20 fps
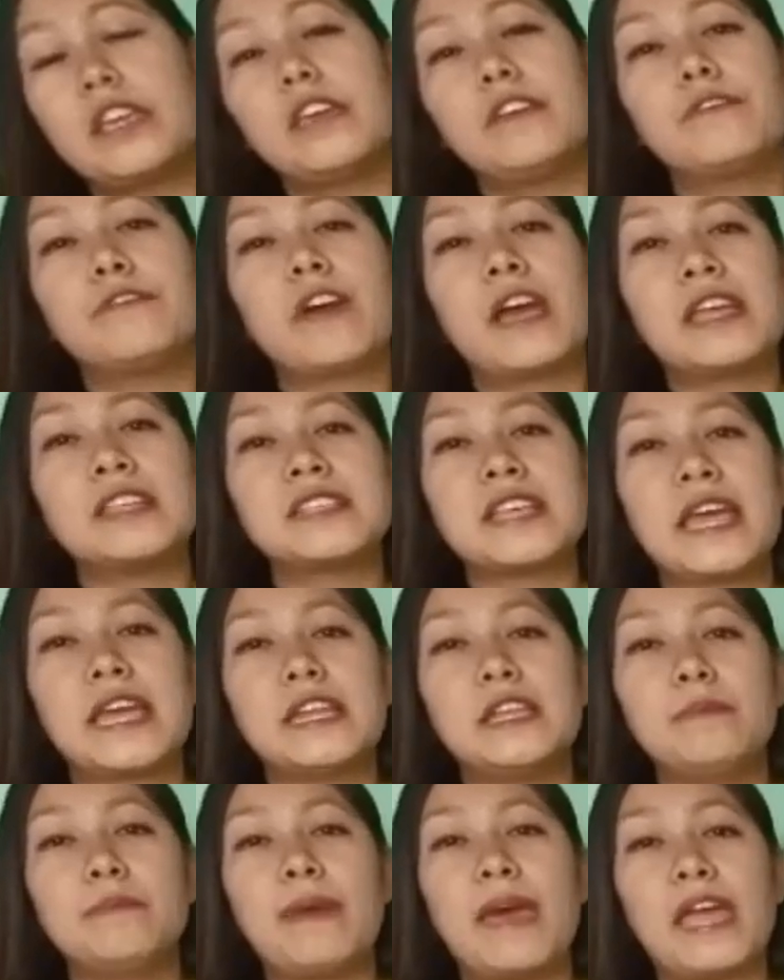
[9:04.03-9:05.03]
finds
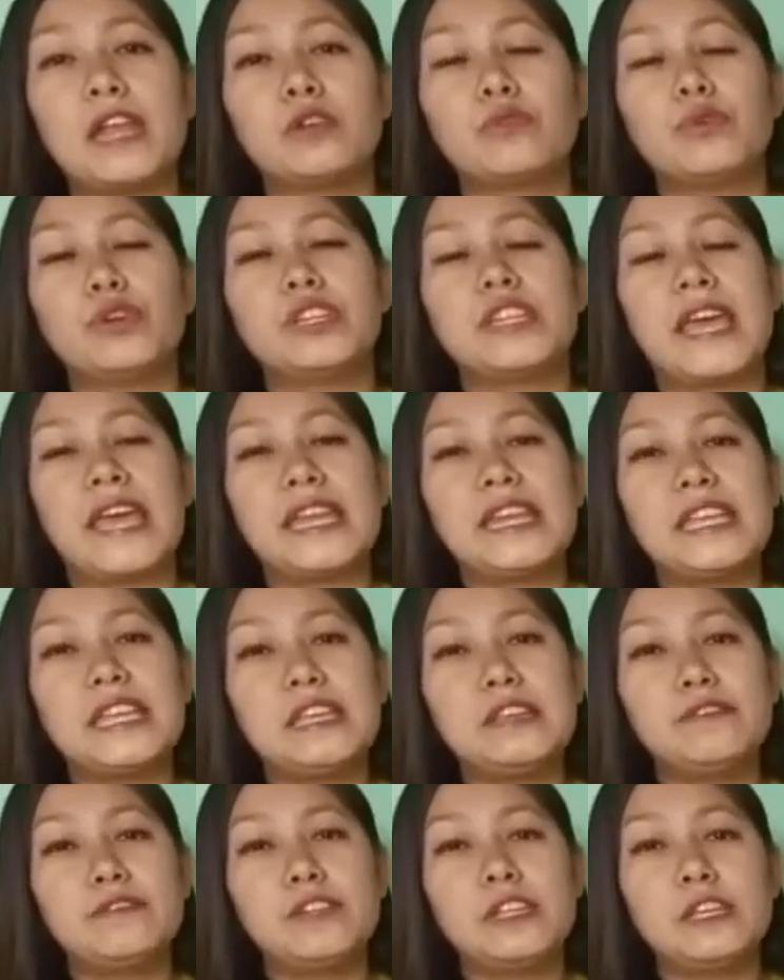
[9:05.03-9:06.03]
any banquet, any
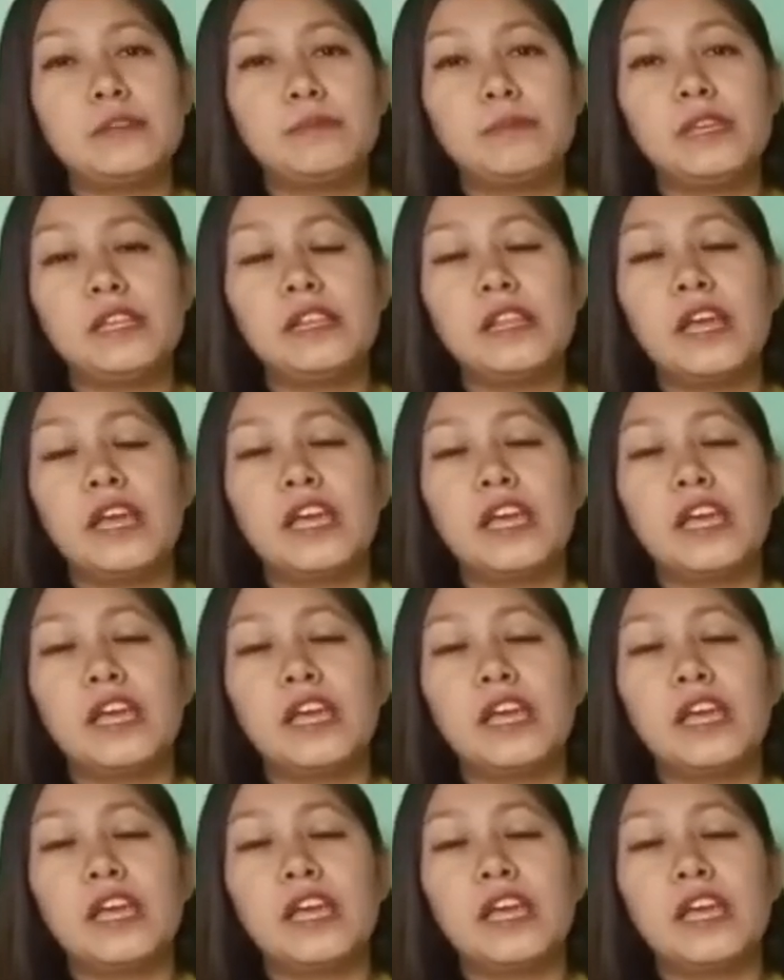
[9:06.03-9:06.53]
evening meal,